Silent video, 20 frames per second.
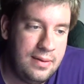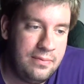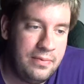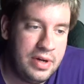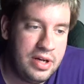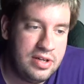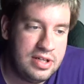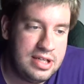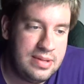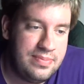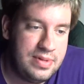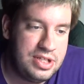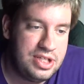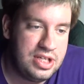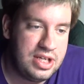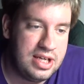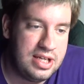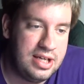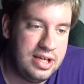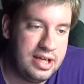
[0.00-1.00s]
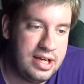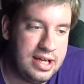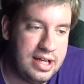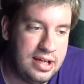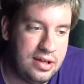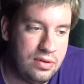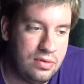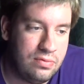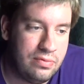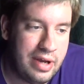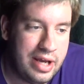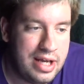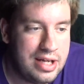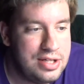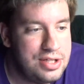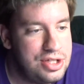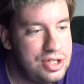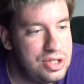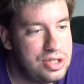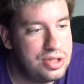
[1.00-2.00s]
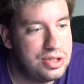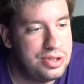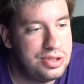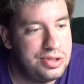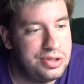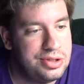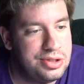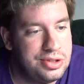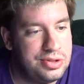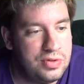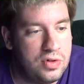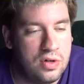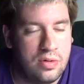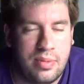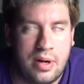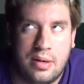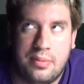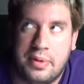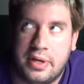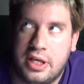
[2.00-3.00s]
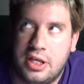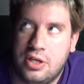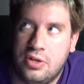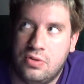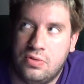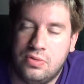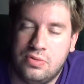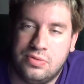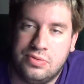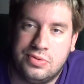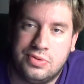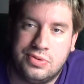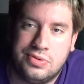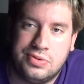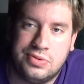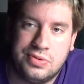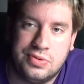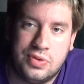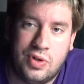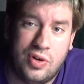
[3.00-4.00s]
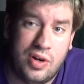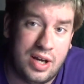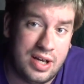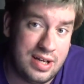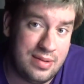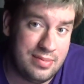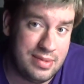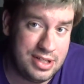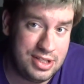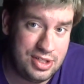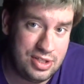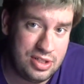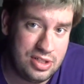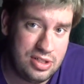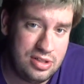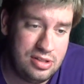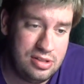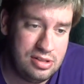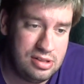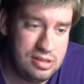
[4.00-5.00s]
What do you dip a chicken nugget in? Ranch, or barbecue, or honey mustard?